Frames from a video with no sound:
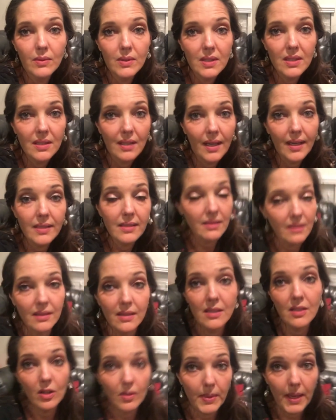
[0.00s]
was, I still
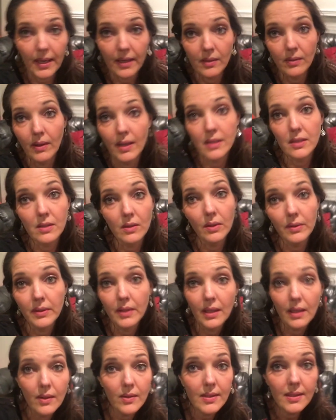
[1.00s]
need to go back and watch the whole
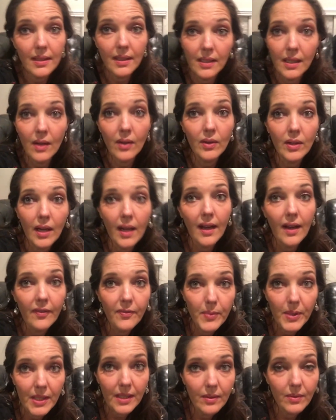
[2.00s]
thing. It was an hour and a half,
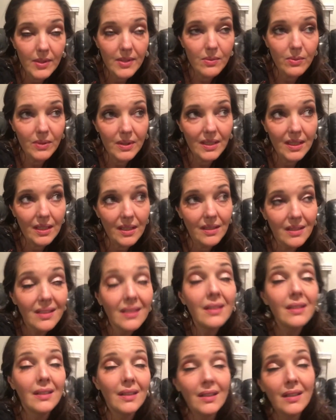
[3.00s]
but it was really,
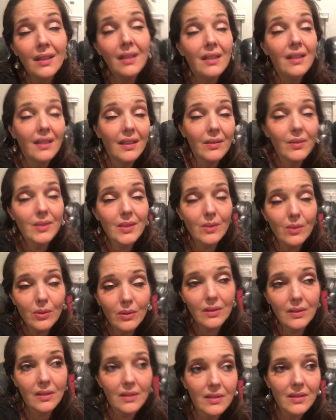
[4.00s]
it was
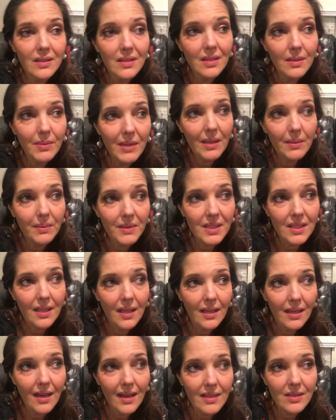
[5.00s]
cool to be able to
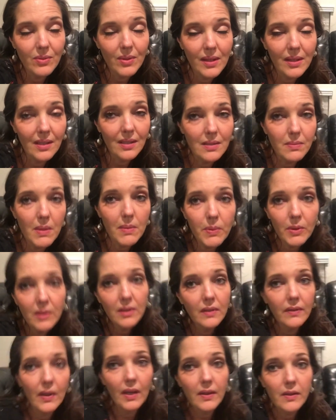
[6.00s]
connect with these people
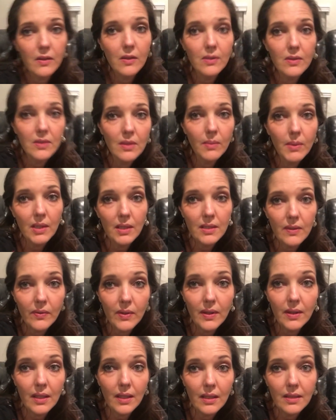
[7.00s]
who've gone through so many
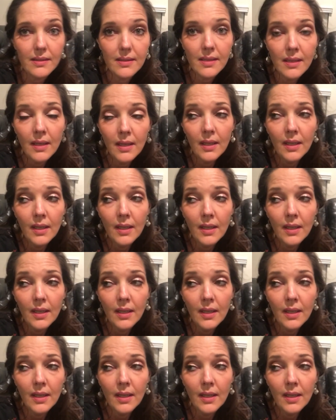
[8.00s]
different things.